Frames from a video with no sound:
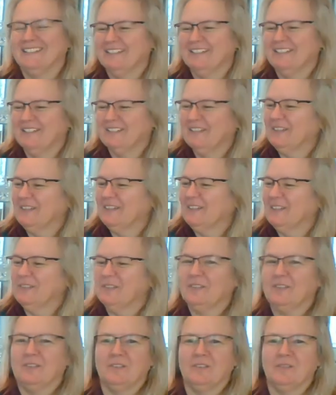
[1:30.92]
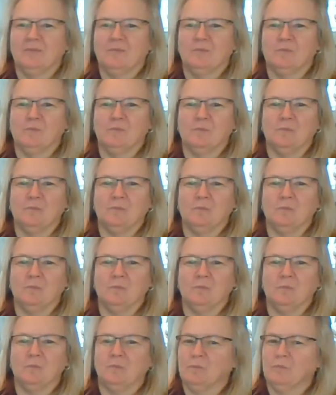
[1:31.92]

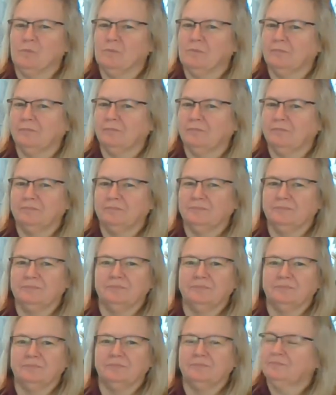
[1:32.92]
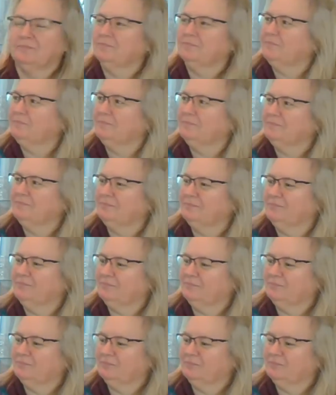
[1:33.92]
(not speaking)